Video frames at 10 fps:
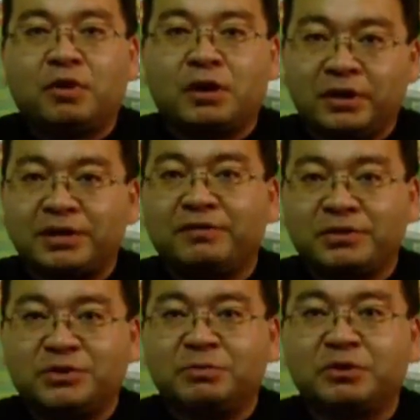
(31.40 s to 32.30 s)
Harley
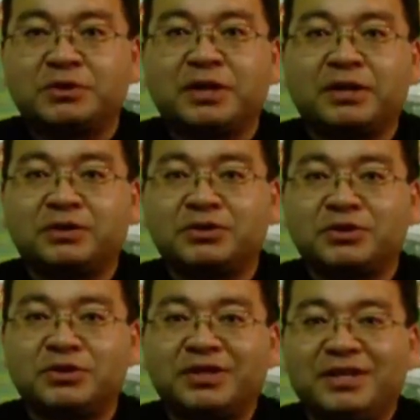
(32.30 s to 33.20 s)
Davidson
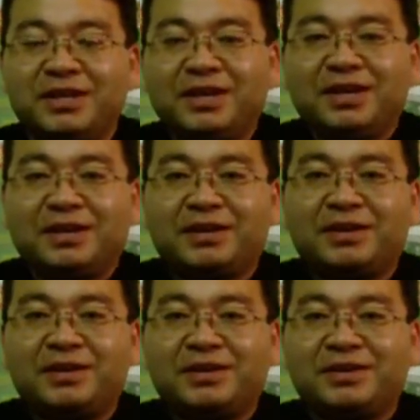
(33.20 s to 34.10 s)
motorcycles.
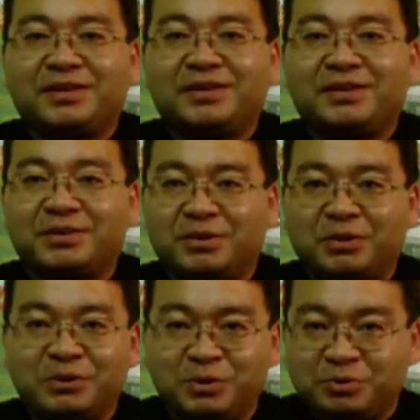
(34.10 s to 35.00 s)
Uh,
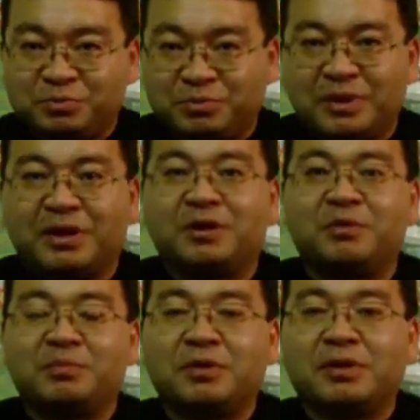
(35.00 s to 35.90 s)
also
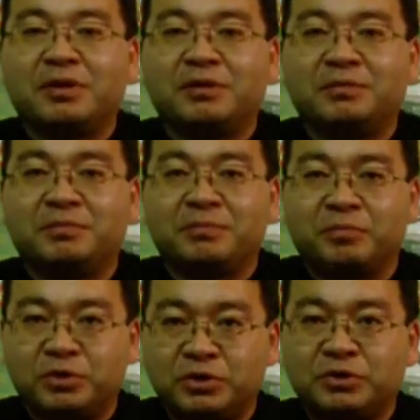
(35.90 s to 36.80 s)

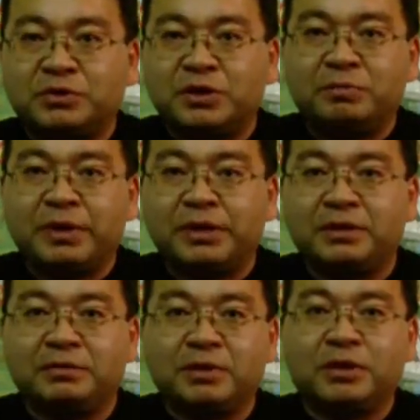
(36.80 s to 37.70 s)
produced and
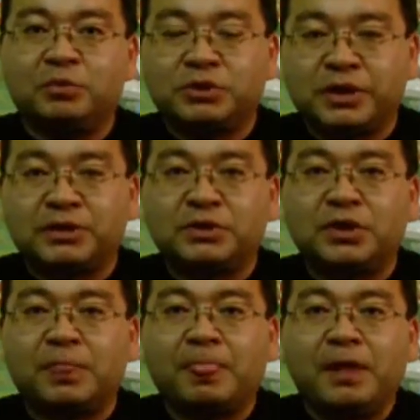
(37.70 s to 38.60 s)
made in
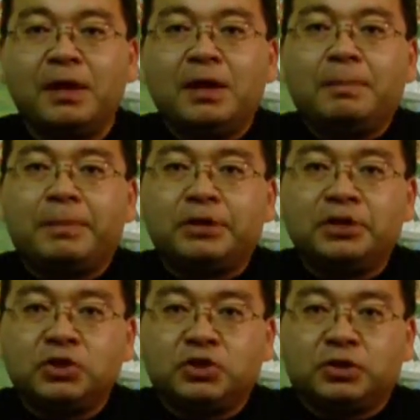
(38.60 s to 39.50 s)
Wisconsin.
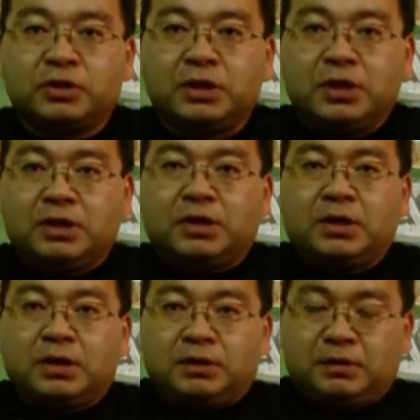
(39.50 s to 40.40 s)
But this shirt
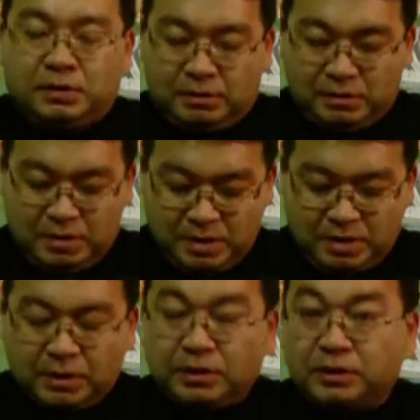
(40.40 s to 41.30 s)
here
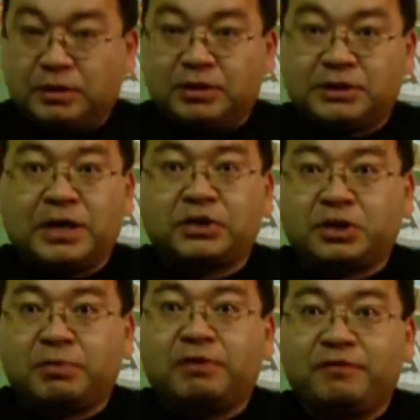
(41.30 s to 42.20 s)
is
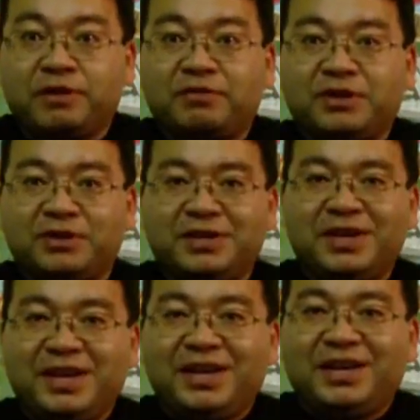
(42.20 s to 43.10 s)
actually my favorite
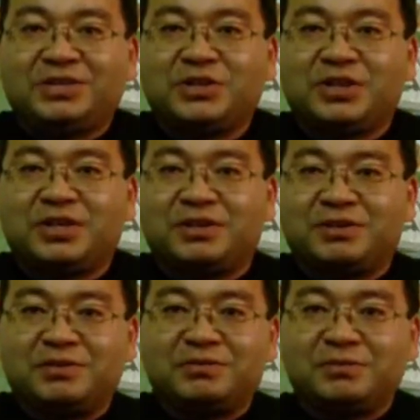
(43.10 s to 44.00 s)
as
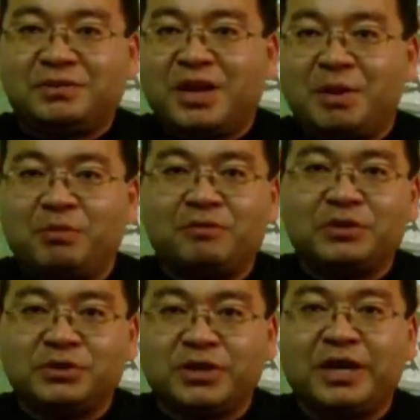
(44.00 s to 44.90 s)
a name
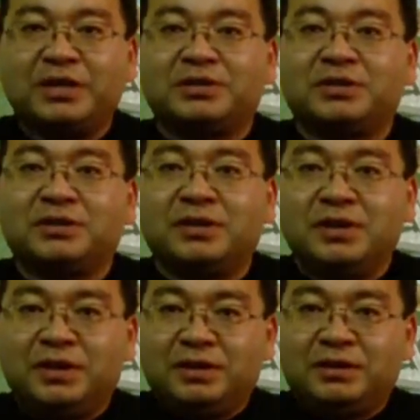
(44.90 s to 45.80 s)
of the state and
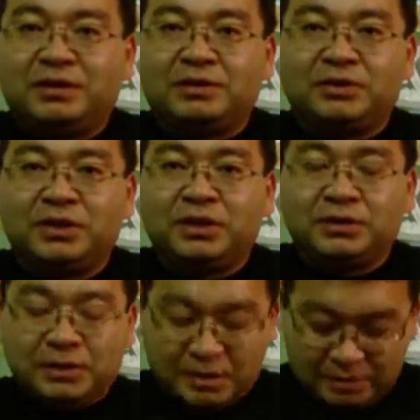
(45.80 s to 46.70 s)
the
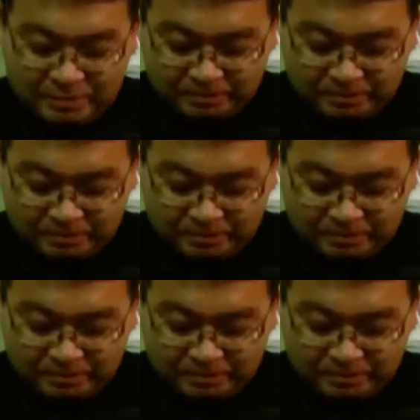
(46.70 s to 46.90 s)
state